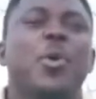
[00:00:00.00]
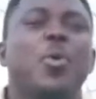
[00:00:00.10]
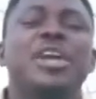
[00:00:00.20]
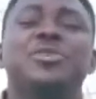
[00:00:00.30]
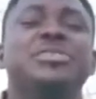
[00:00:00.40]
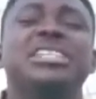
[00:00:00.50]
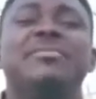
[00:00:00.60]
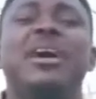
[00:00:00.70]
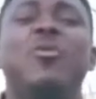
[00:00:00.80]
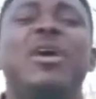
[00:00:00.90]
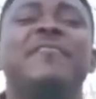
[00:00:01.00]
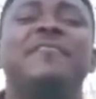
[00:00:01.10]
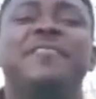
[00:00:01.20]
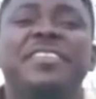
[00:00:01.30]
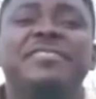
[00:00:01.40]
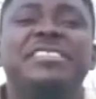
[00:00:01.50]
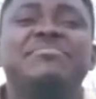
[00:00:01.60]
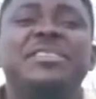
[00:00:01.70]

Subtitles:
when you need about 150